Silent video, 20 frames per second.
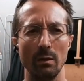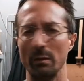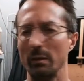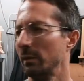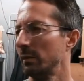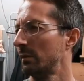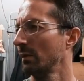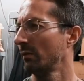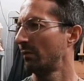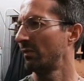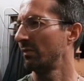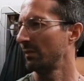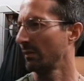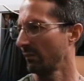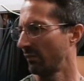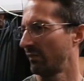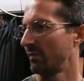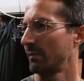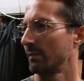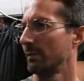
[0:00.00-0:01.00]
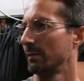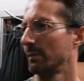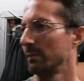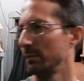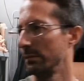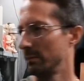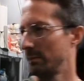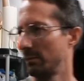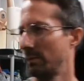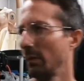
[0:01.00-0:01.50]

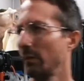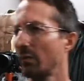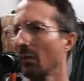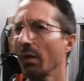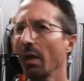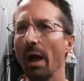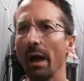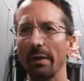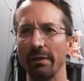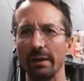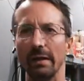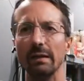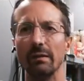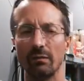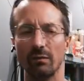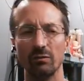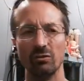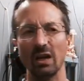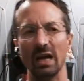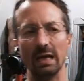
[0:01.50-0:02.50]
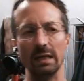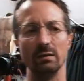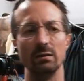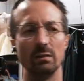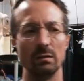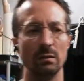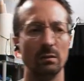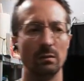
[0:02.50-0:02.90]
There's a lot that needs to change.